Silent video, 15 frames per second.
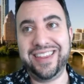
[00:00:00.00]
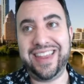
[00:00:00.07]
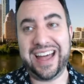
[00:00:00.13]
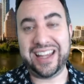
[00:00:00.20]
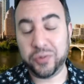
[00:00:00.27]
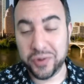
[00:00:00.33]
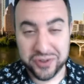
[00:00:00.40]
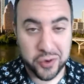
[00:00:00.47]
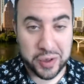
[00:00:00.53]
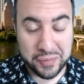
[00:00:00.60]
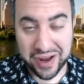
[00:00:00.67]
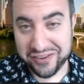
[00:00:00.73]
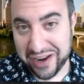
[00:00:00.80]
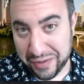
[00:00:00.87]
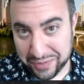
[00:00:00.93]
that's what
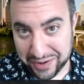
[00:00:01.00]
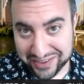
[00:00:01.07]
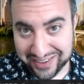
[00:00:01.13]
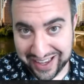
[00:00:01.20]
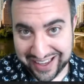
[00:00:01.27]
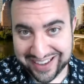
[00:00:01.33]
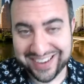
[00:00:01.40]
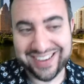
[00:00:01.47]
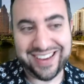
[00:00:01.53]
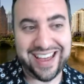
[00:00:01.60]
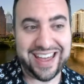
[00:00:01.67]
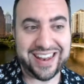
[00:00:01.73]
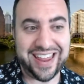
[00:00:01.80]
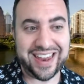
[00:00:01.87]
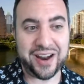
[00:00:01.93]
doing my job looks like.
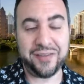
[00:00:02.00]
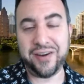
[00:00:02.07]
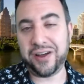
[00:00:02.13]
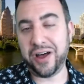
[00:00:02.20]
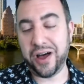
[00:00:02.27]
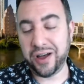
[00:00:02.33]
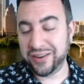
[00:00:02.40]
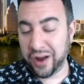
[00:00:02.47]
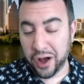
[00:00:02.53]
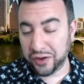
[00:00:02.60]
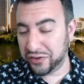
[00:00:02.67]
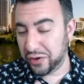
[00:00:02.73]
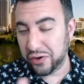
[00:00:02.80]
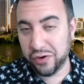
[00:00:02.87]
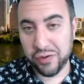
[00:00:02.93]
And then I'm
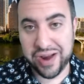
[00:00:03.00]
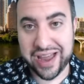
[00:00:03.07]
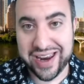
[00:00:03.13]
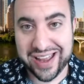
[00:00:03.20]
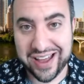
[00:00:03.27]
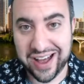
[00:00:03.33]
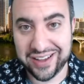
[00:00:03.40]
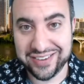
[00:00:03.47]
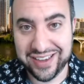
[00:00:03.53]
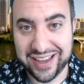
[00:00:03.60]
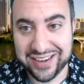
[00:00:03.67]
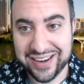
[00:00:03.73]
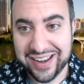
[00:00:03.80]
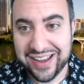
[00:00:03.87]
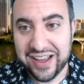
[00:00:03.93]
also creating
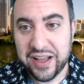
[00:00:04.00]
content.